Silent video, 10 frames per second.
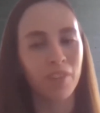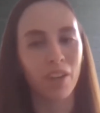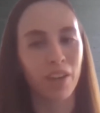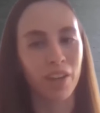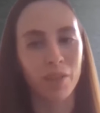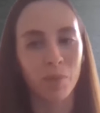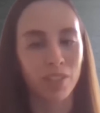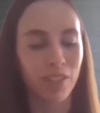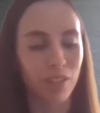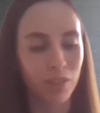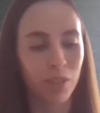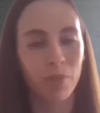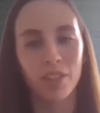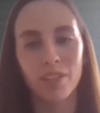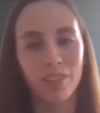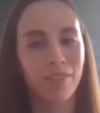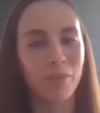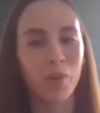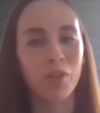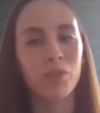I myself could be
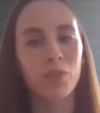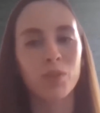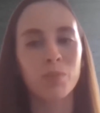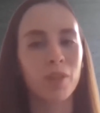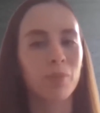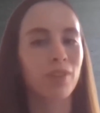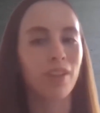one of those people.